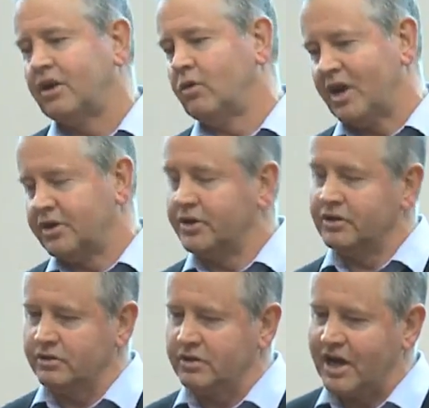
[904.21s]
and then I went
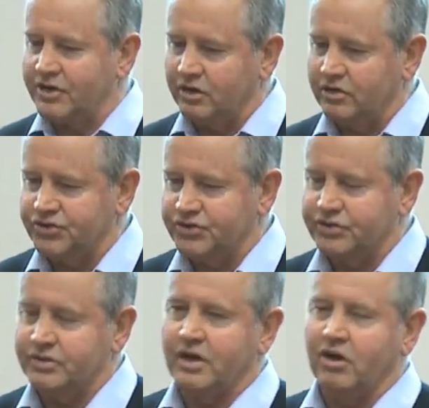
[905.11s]
into the
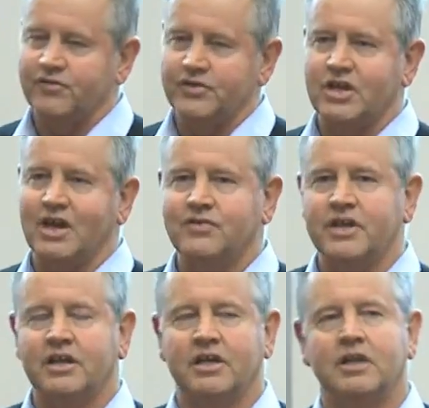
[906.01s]
cardiologist's office
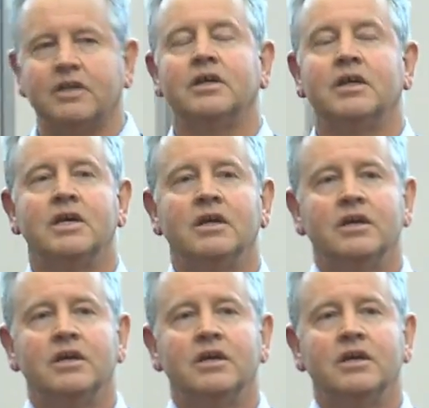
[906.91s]
after that again.